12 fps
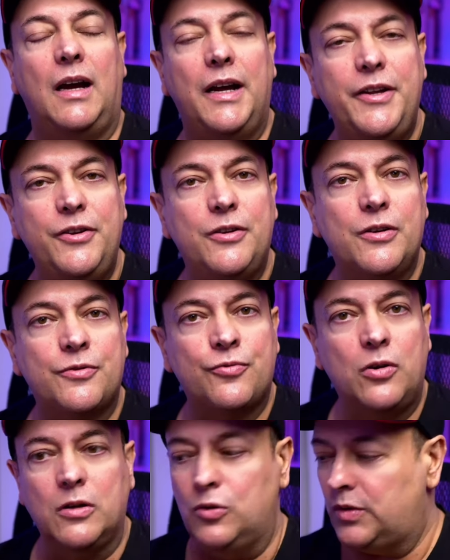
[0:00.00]
How do you go
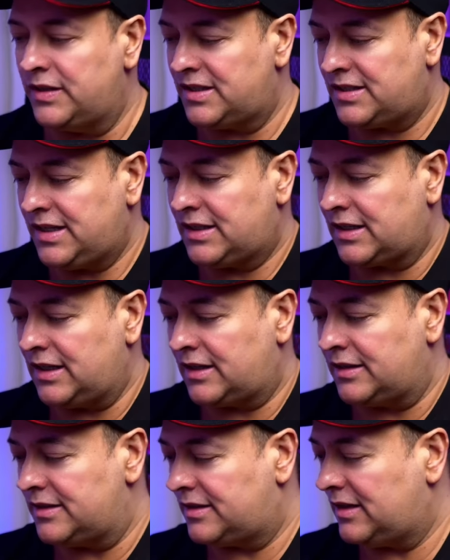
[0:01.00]
wrong with a set
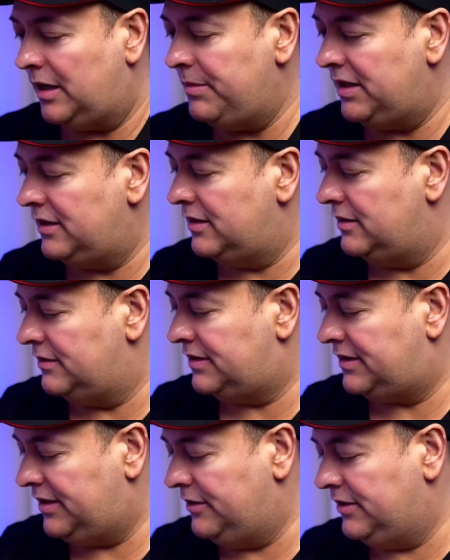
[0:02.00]
like this? I mean,
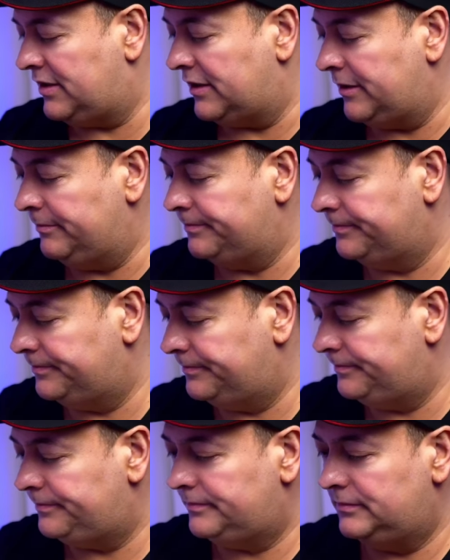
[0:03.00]
seriously.
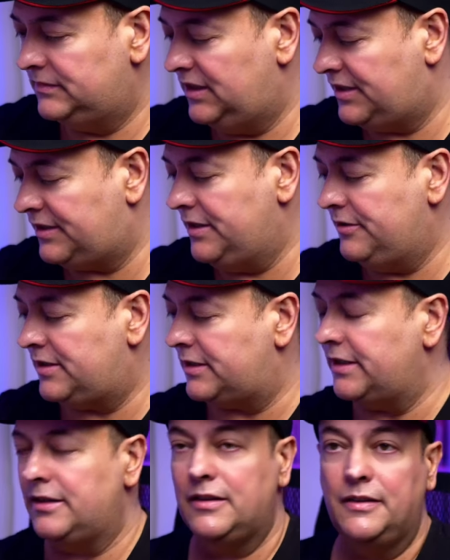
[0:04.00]

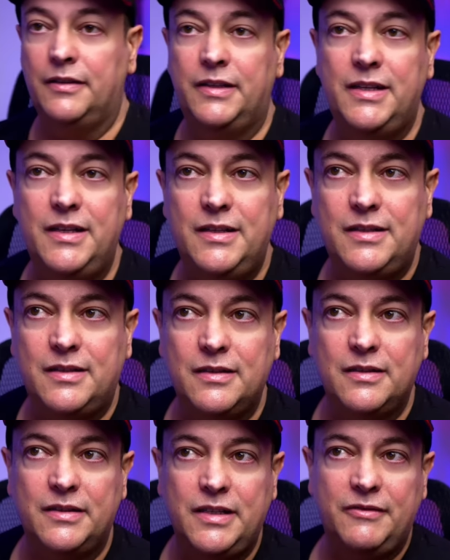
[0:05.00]
Seriously.
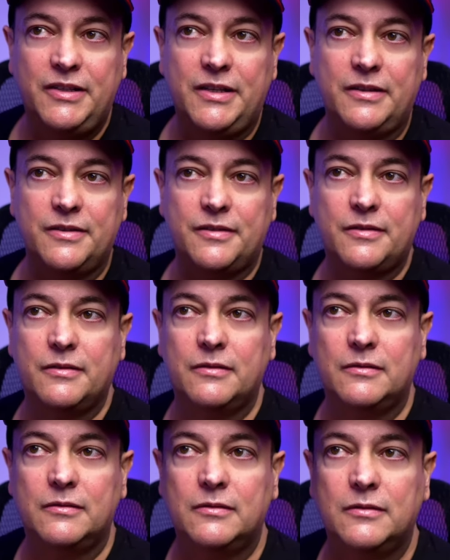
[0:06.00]
These DVDs.
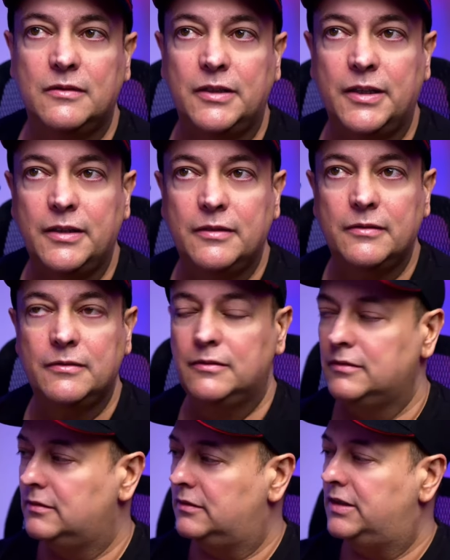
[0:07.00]
Okay?
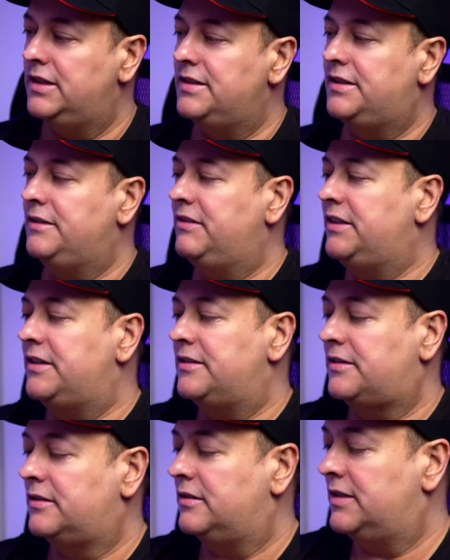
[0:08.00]
These
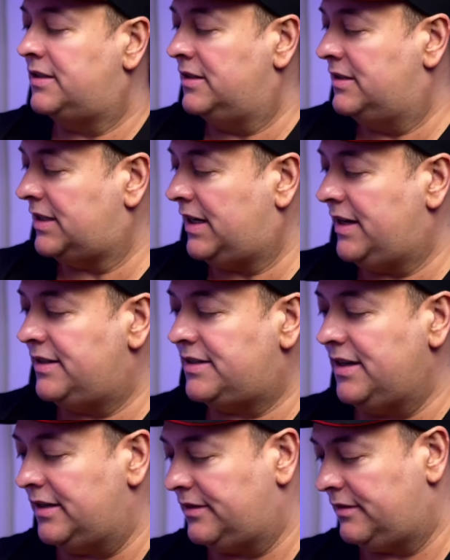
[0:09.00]
DVDs. This entire
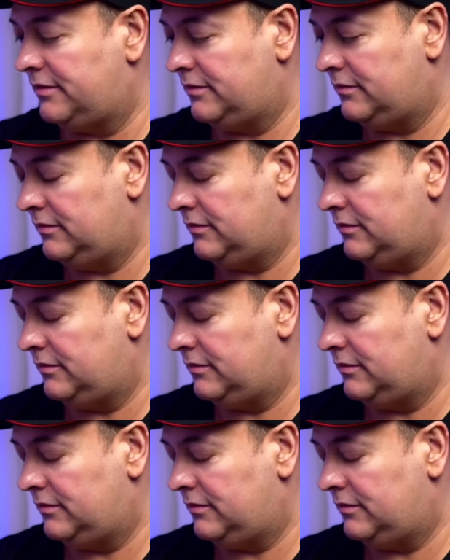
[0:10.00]
set.